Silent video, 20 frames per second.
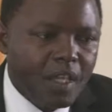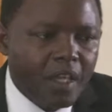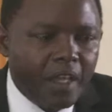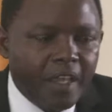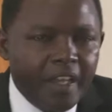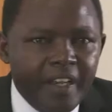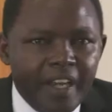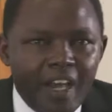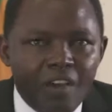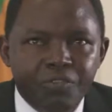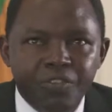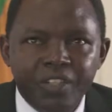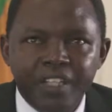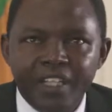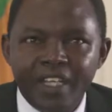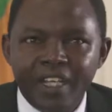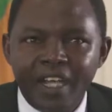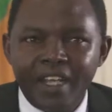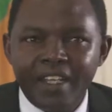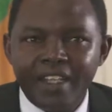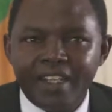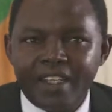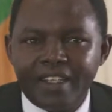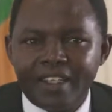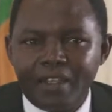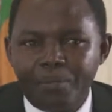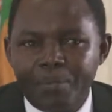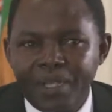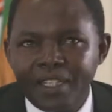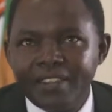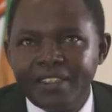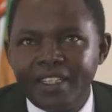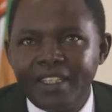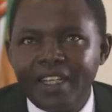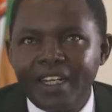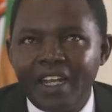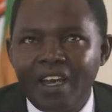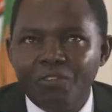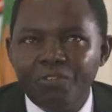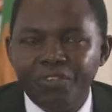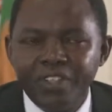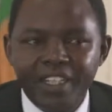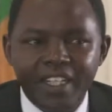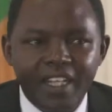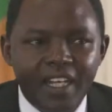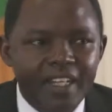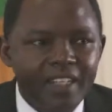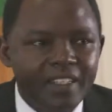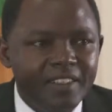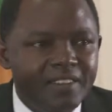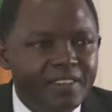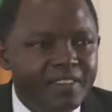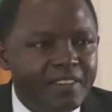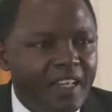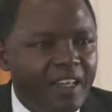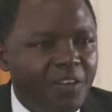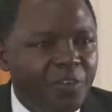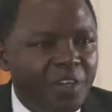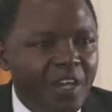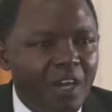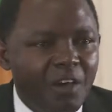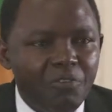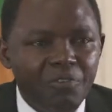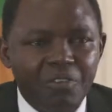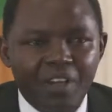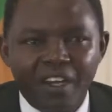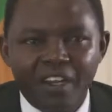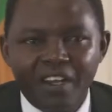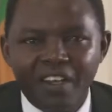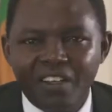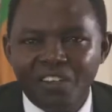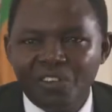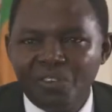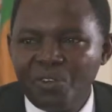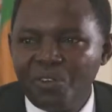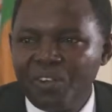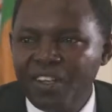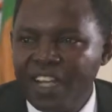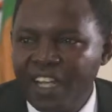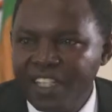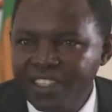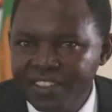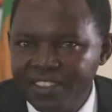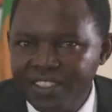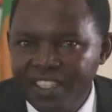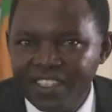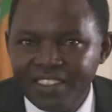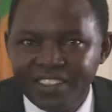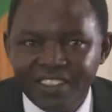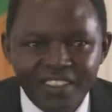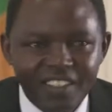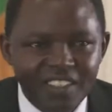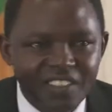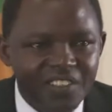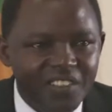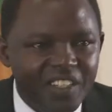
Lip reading: In Africa, the best thing in Africa is we have lighting is